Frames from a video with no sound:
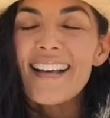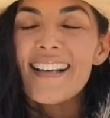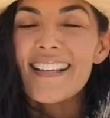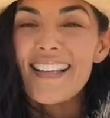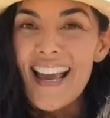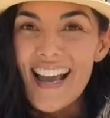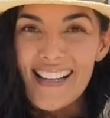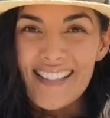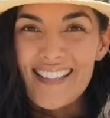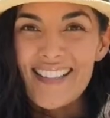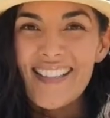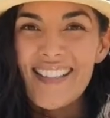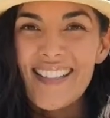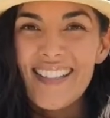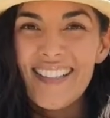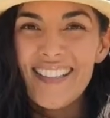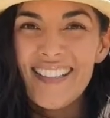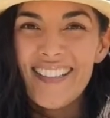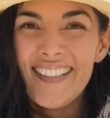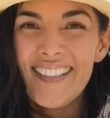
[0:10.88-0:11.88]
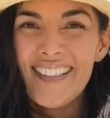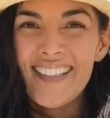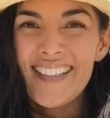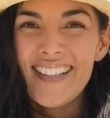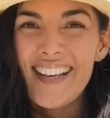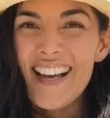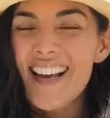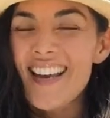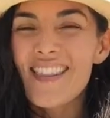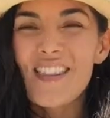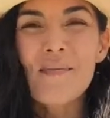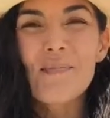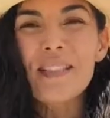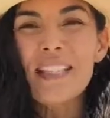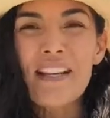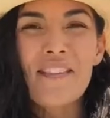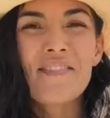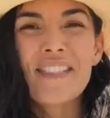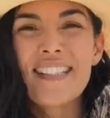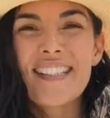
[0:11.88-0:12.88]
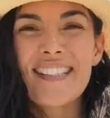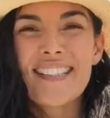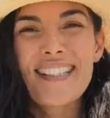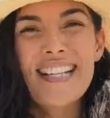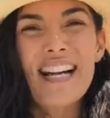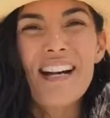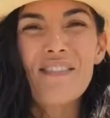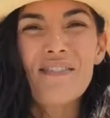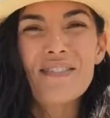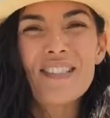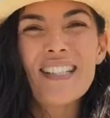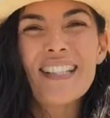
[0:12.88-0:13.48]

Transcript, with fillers: Yes, the beloved stuff.